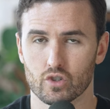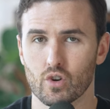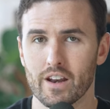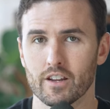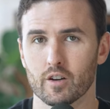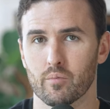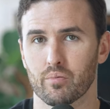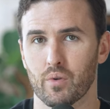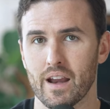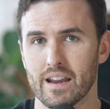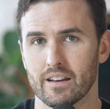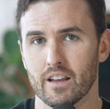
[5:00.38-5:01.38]
training your
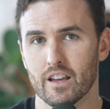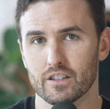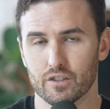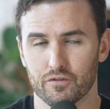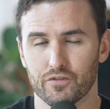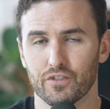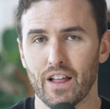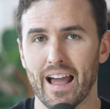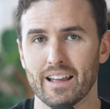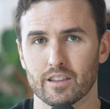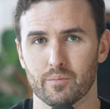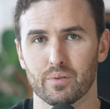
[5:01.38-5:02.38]
brain to
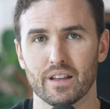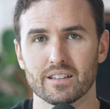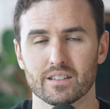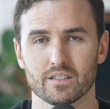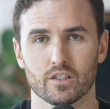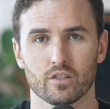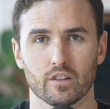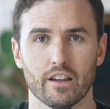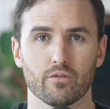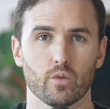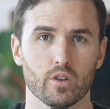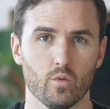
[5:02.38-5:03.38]
flag the places in your
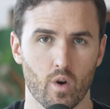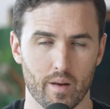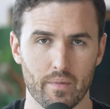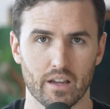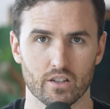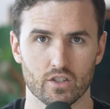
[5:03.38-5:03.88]
life where you want to make